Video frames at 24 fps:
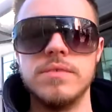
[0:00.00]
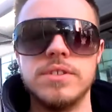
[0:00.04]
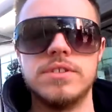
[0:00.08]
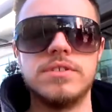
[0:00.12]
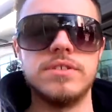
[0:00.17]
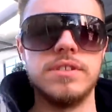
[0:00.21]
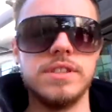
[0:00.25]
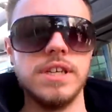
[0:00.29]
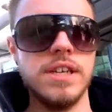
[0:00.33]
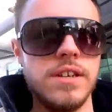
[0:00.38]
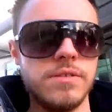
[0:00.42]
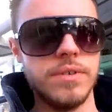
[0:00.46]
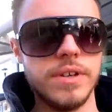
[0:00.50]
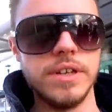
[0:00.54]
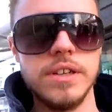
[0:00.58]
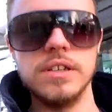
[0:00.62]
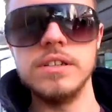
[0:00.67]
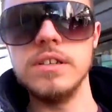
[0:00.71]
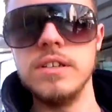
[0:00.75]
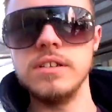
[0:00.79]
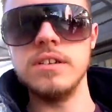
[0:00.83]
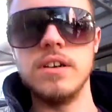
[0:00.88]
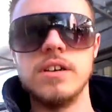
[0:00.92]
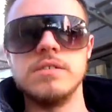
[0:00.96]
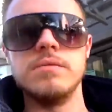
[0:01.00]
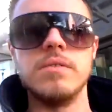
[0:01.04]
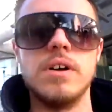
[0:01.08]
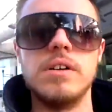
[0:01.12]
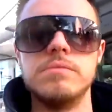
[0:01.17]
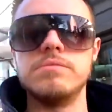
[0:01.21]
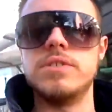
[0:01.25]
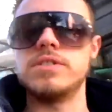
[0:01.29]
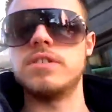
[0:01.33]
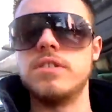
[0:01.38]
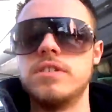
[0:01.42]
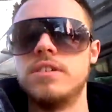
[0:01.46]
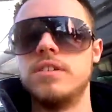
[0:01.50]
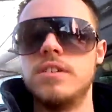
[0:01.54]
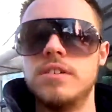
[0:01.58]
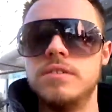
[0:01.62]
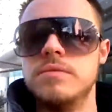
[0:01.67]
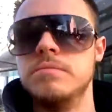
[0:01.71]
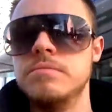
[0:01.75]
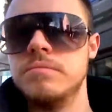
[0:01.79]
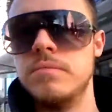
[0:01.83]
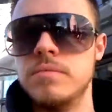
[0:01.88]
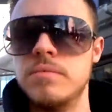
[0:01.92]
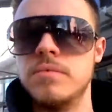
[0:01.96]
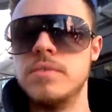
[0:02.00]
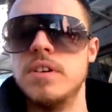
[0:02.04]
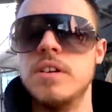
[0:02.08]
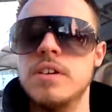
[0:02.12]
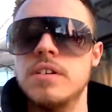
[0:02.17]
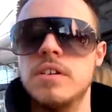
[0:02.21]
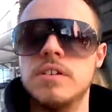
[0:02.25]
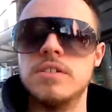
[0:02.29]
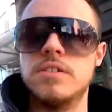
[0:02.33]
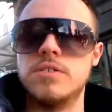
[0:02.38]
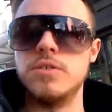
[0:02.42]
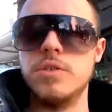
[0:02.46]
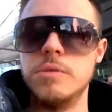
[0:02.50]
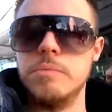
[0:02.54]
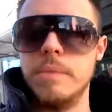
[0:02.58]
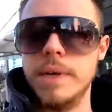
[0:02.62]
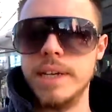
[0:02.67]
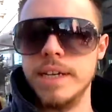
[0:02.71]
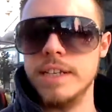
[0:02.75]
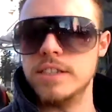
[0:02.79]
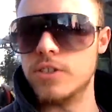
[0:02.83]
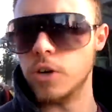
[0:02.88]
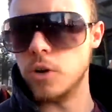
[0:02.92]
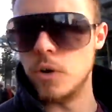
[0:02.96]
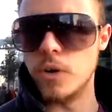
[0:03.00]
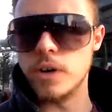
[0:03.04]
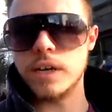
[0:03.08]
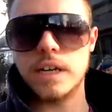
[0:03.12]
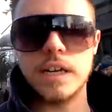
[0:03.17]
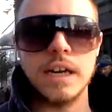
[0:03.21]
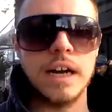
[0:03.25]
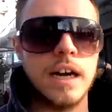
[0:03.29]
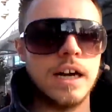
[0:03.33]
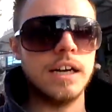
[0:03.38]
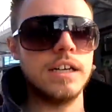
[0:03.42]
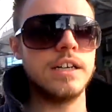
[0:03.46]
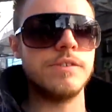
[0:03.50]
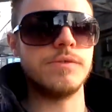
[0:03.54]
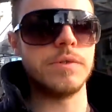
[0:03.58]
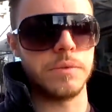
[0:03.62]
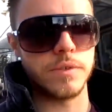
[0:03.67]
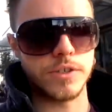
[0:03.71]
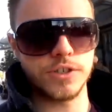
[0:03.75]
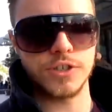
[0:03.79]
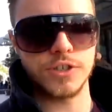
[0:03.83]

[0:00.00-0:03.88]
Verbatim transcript: this is it really. I'm just gonna do a mini tour of Cardiff. I'm gonna